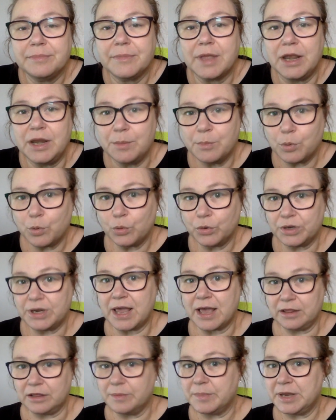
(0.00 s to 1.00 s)
an important
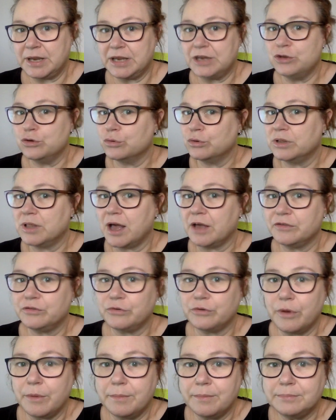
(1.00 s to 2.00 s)
element in your
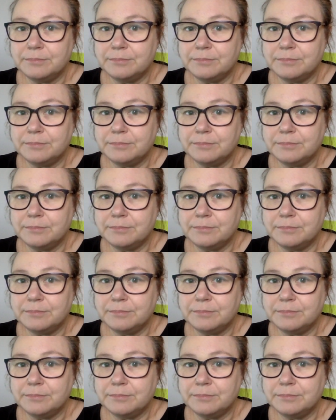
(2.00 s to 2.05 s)
classroom?